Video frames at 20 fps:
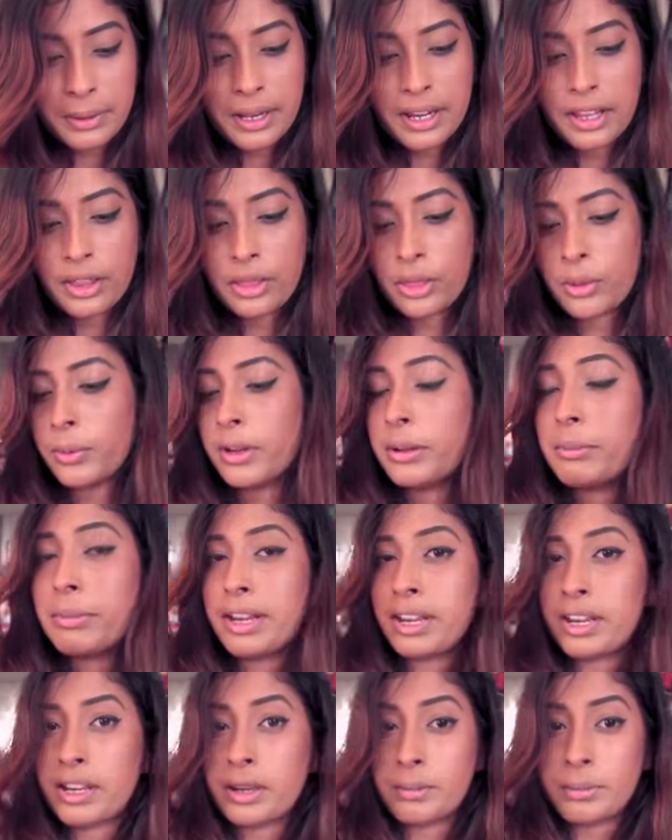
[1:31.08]
getting 3 Men
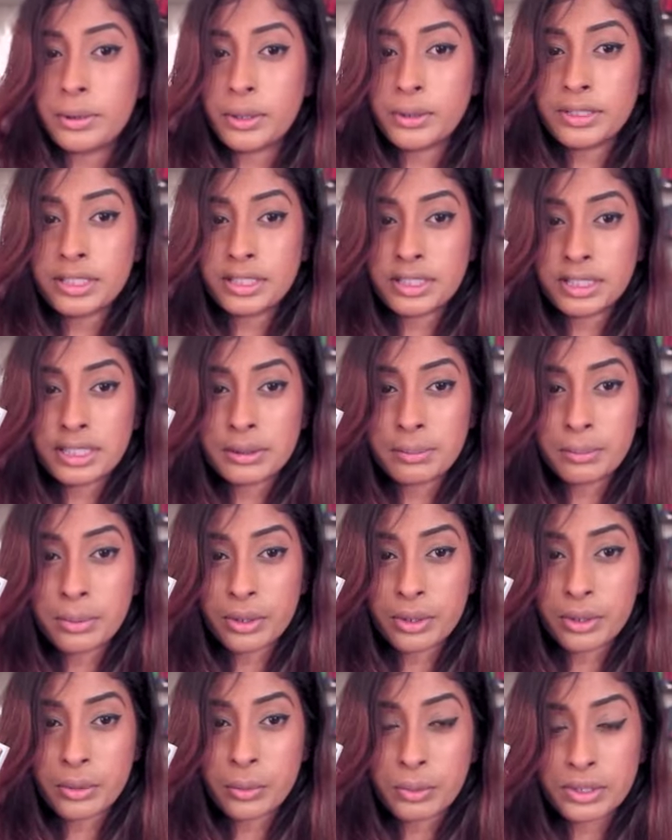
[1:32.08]
in a Boat. This
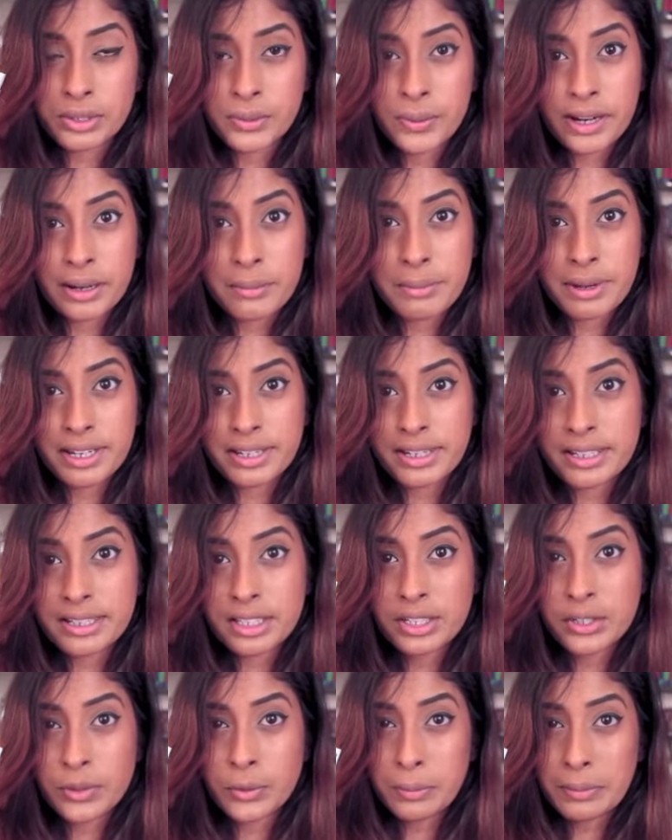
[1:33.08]
book was recommended
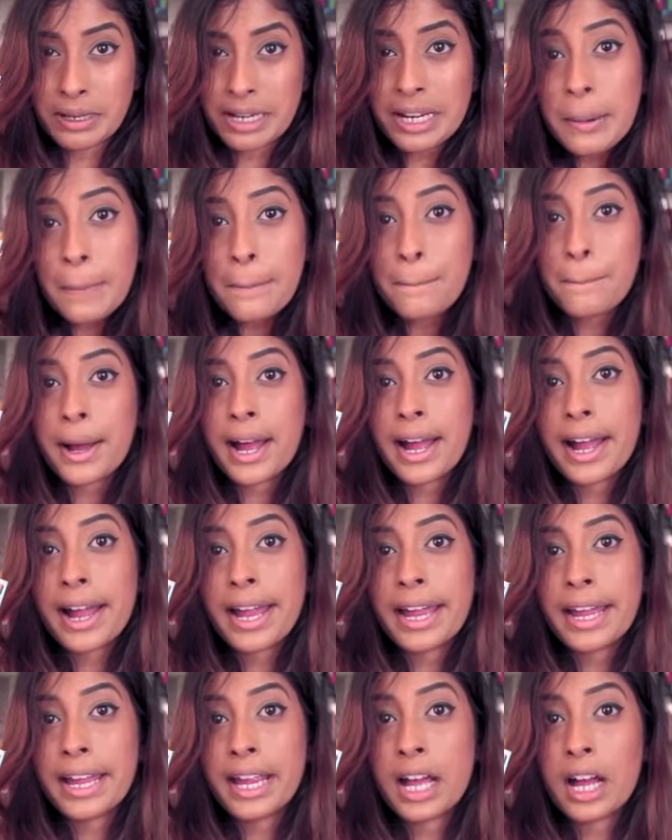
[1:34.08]
to me
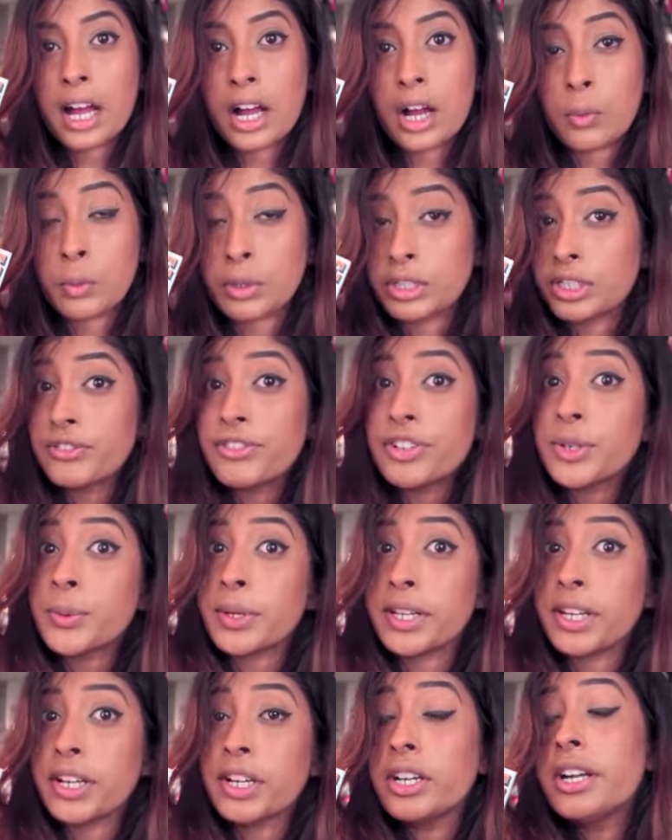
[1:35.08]
by Words of a
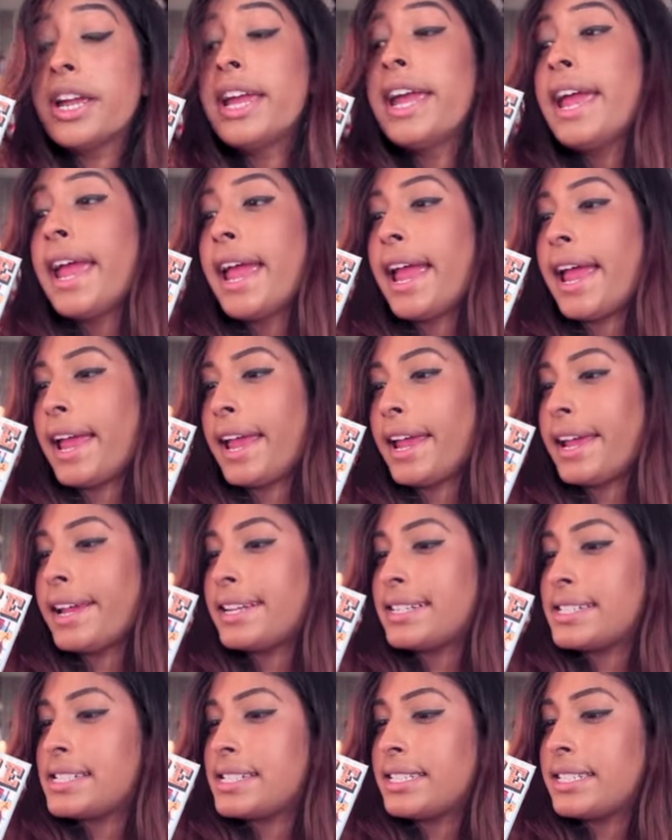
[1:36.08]
Reader,
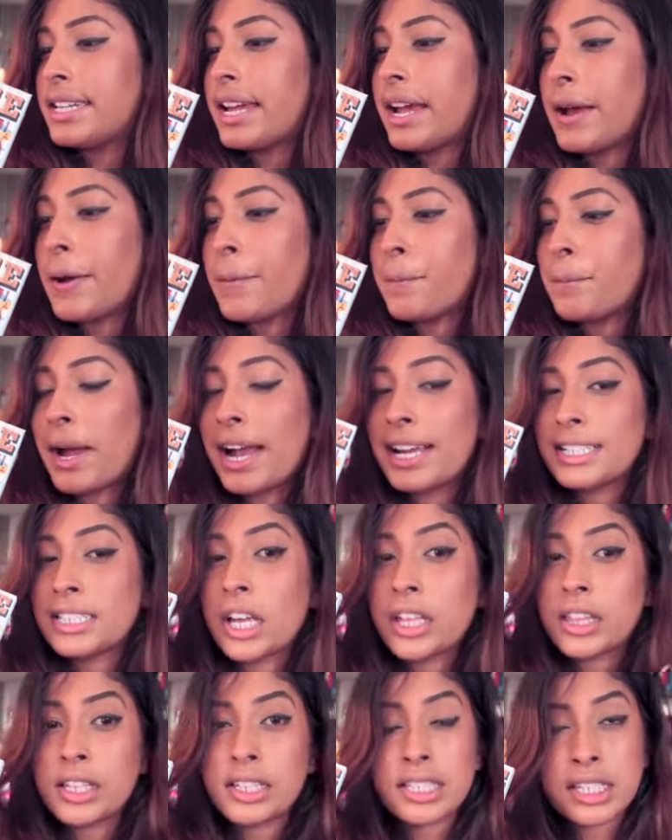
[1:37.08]
and I
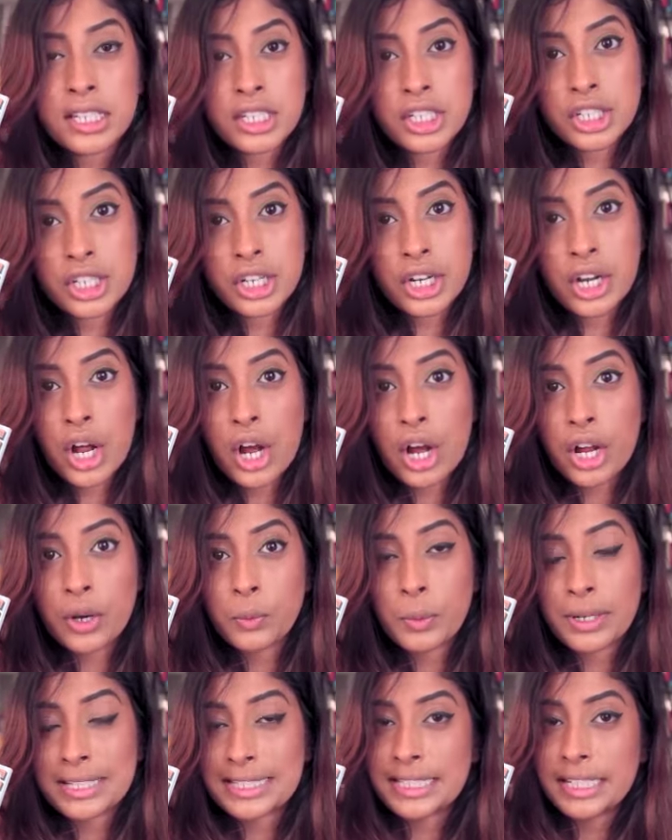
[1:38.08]
saw this edition on
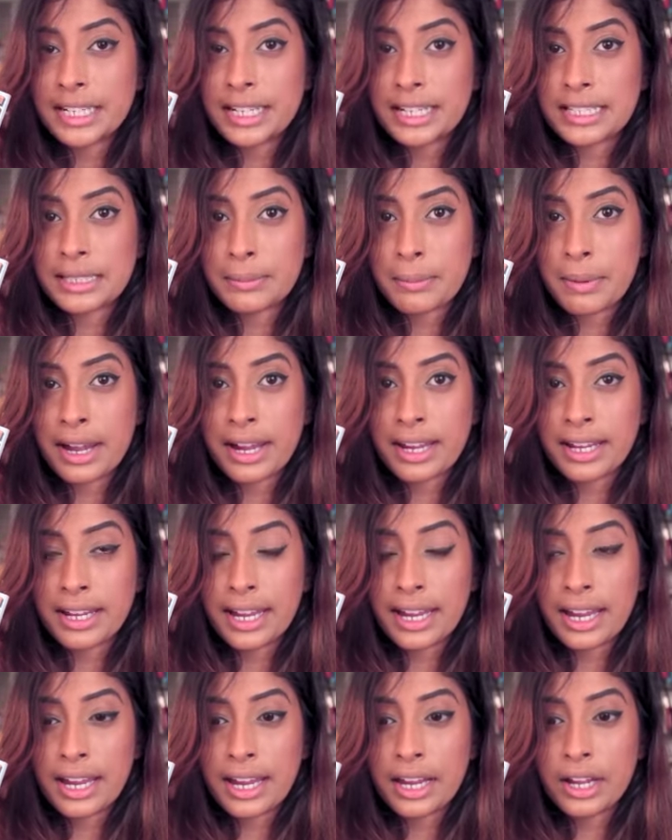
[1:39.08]
Wesley Is My
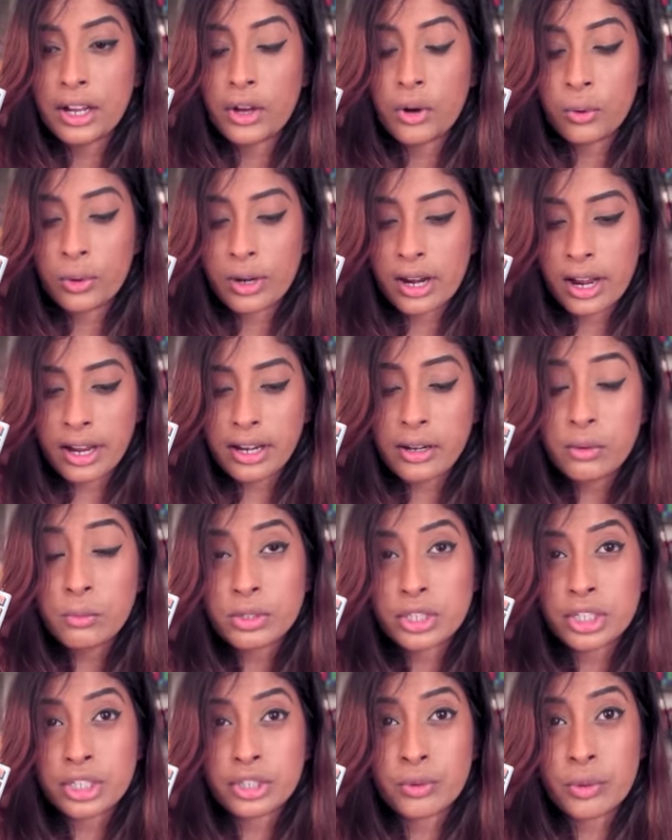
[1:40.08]
King 09,
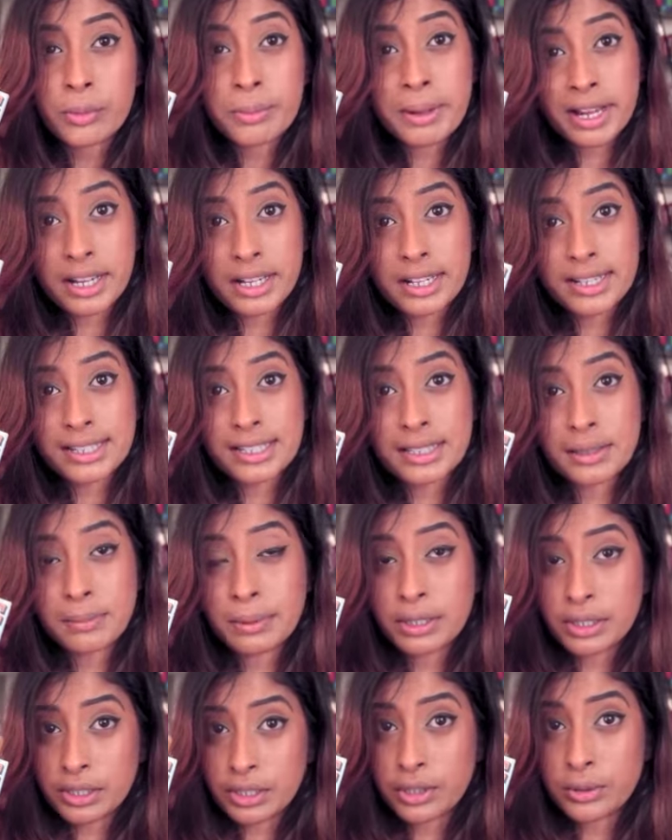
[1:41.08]
which is Rebecca's
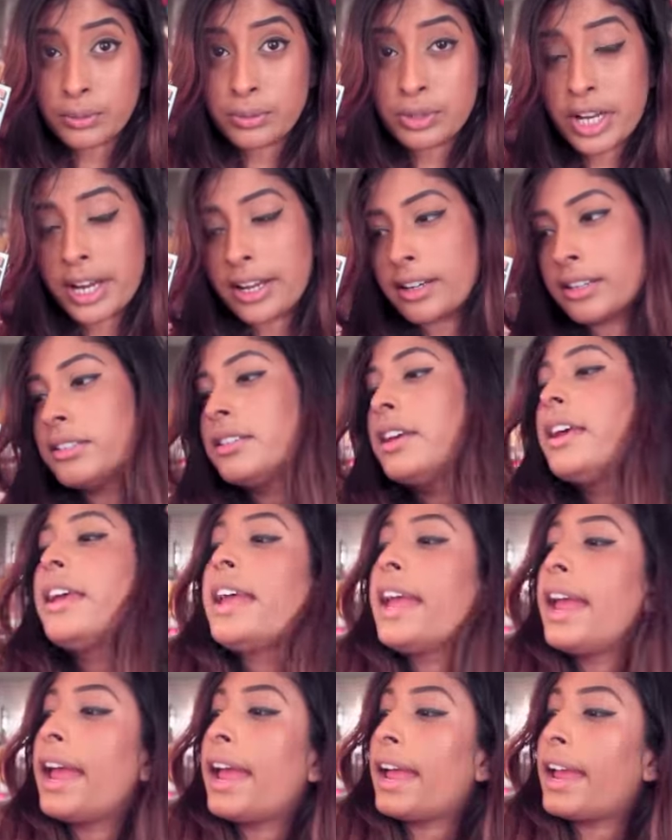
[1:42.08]
booktube channel,
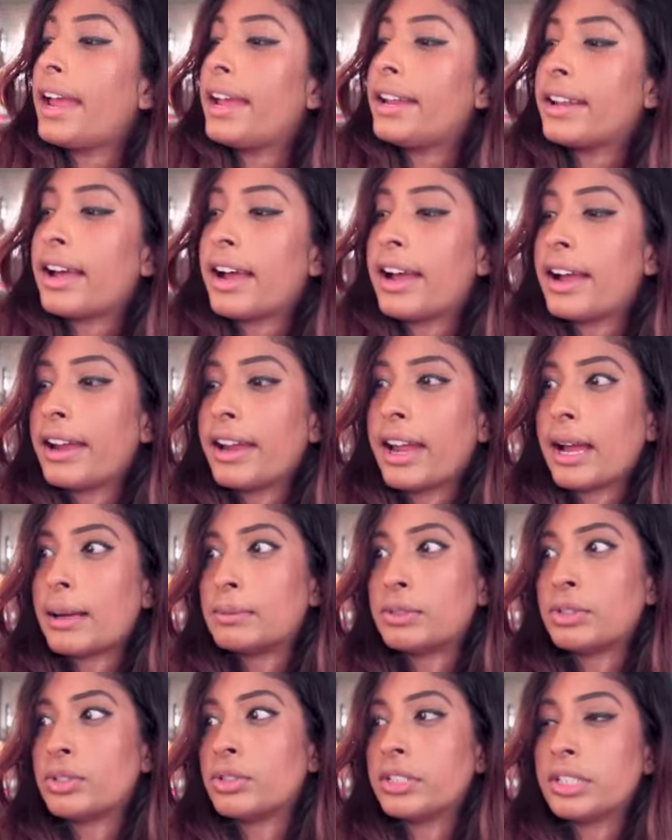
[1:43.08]
and I
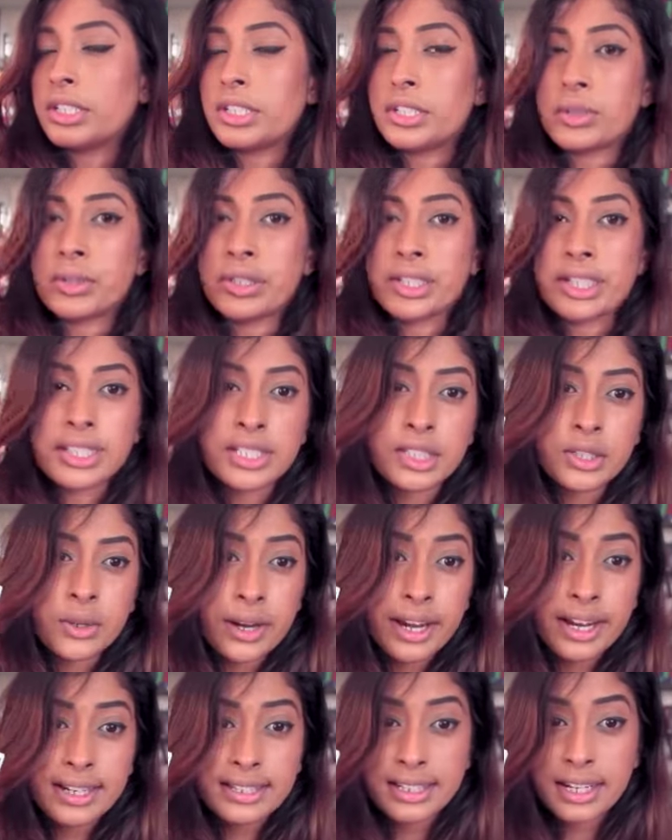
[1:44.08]
absolutely adored it, so I
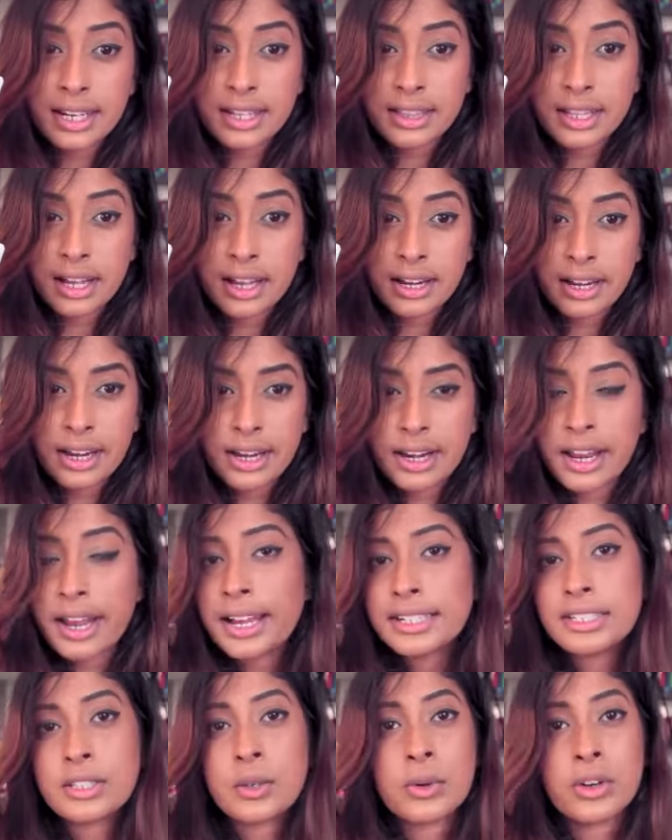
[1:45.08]
had to get that, and I
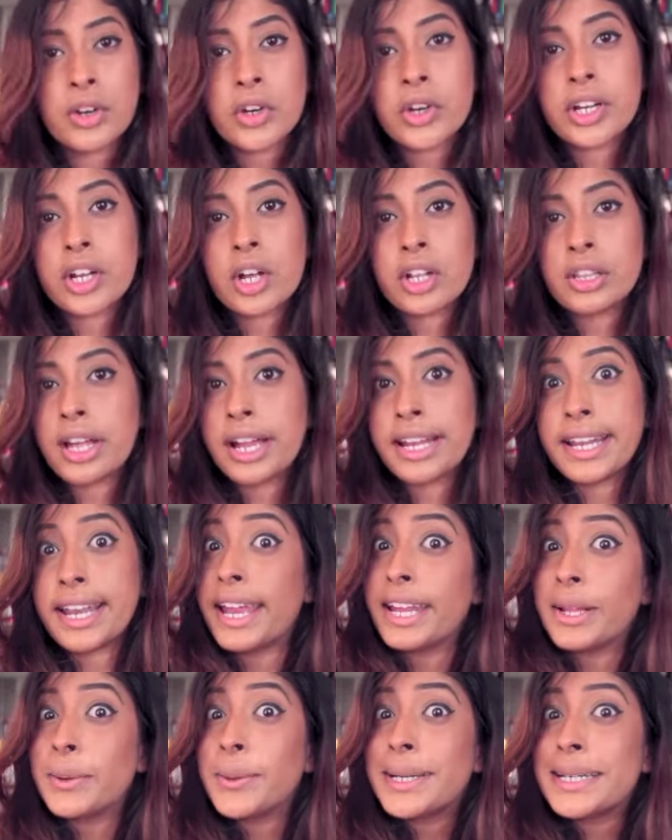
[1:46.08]
had to order it online
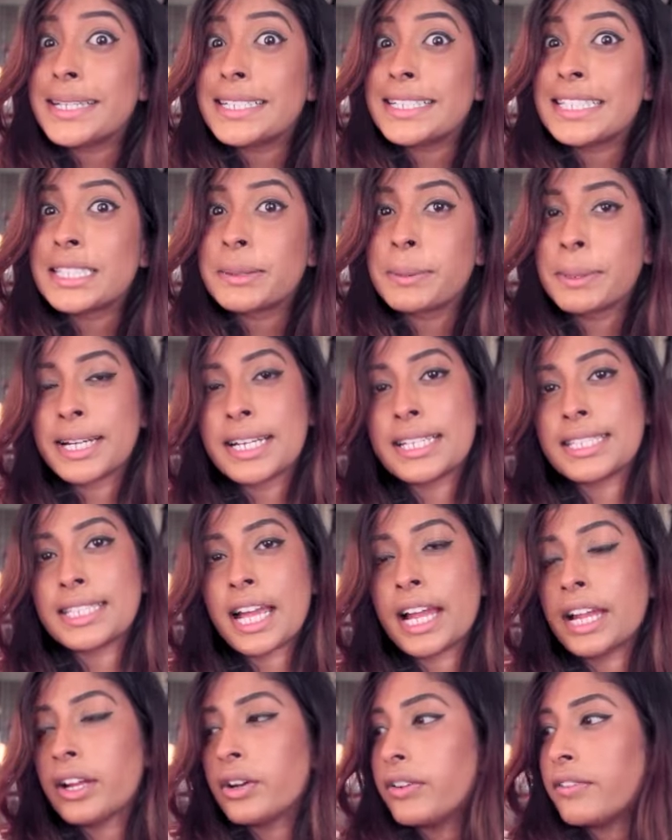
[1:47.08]
anyways because
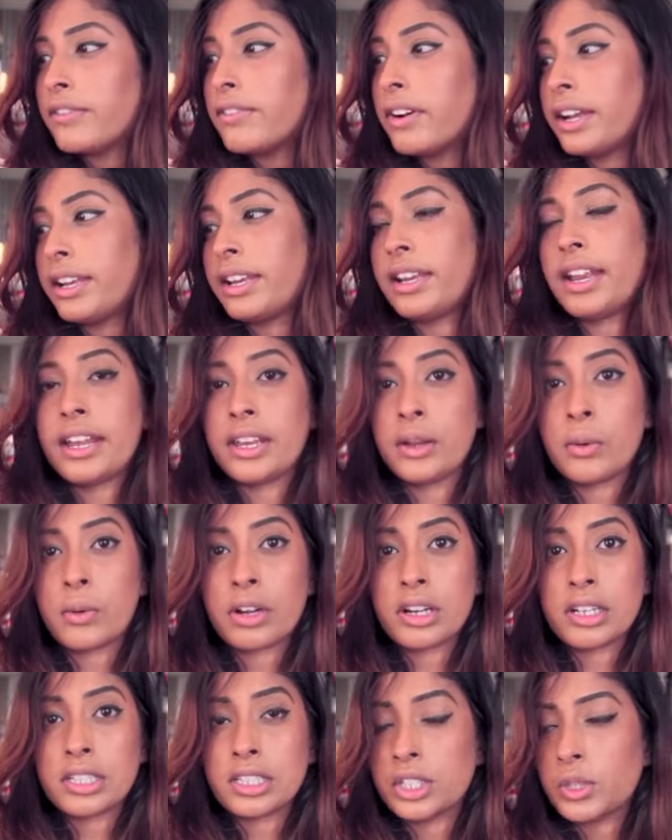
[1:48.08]
I couldn't find it anywhere
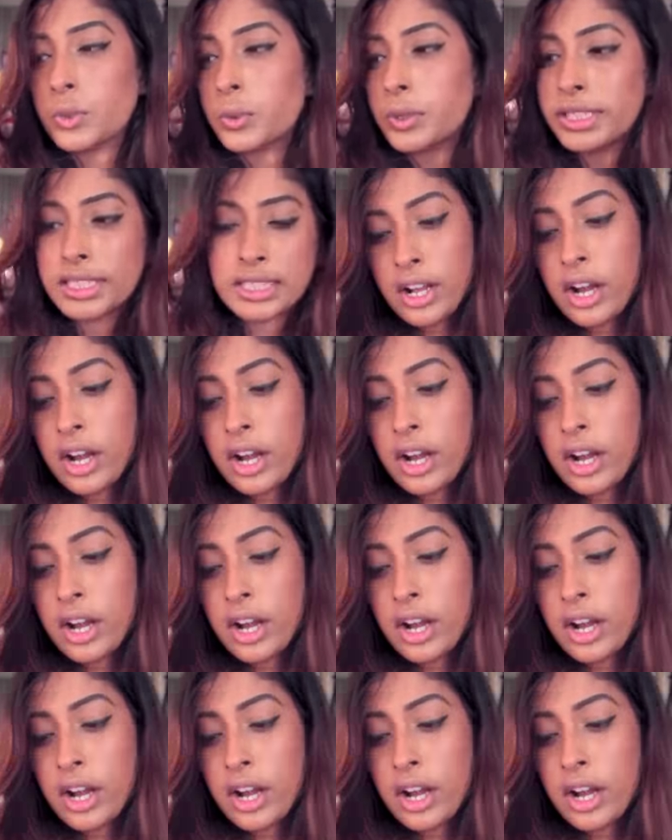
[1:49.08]
in stores.